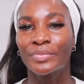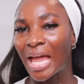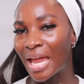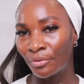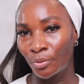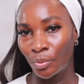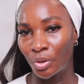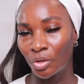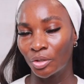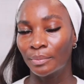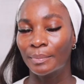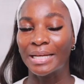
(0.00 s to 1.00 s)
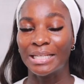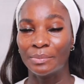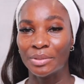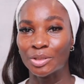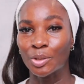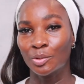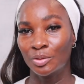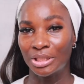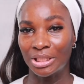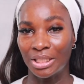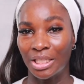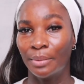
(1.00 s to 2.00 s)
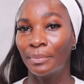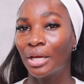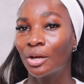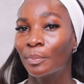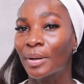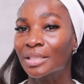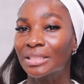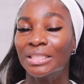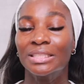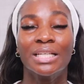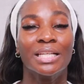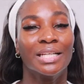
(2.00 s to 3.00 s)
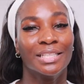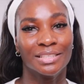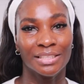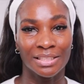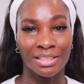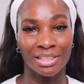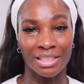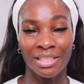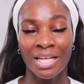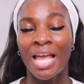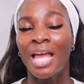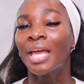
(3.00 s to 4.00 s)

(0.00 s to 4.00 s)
Hi everyone, my name is Oluchi, a makeup artist and an esthetician.